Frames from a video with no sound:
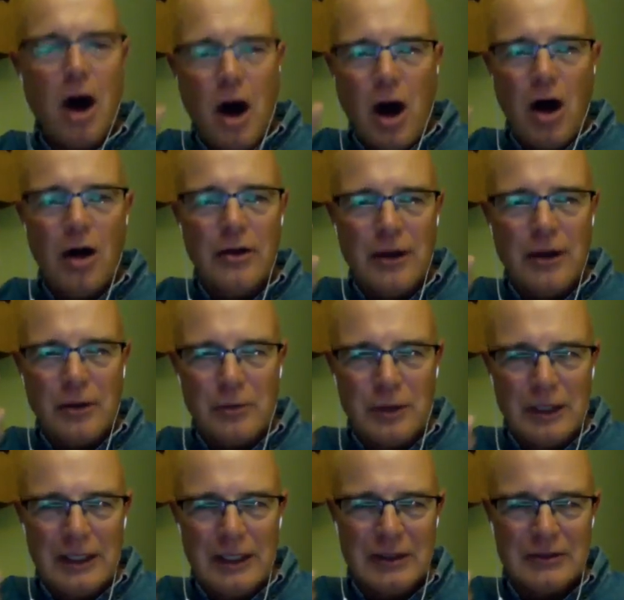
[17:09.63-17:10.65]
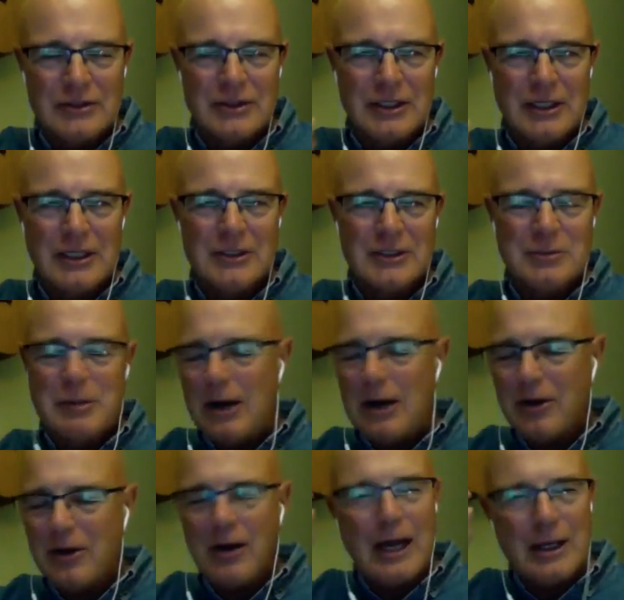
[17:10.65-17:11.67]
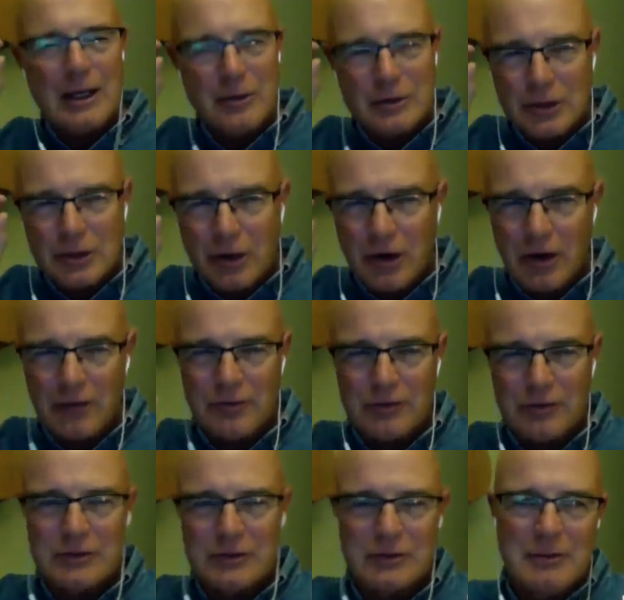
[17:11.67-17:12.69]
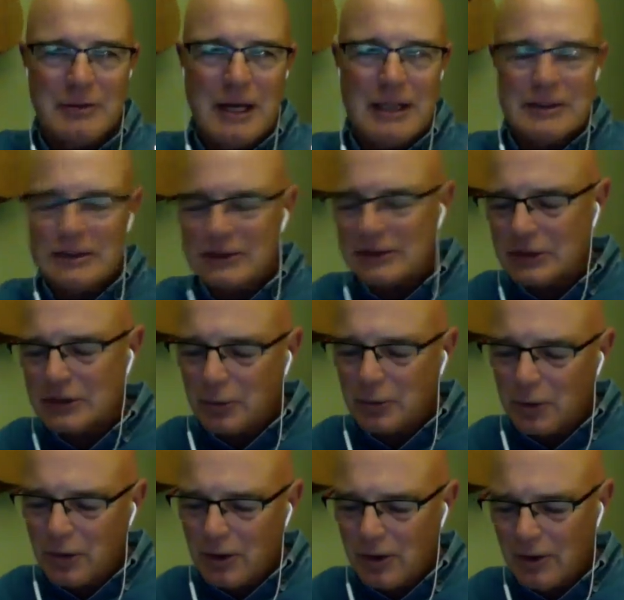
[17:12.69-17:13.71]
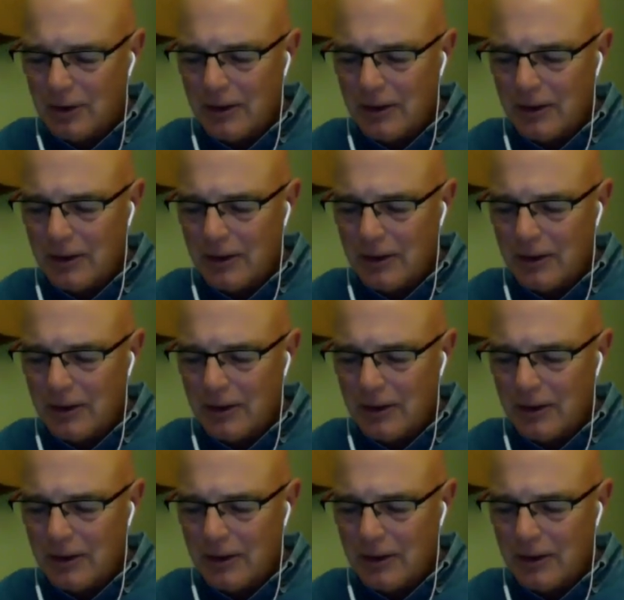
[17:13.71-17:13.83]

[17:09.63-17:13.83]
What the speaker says: All they're really interested in is power. I know it's hard for us to imagine such a world,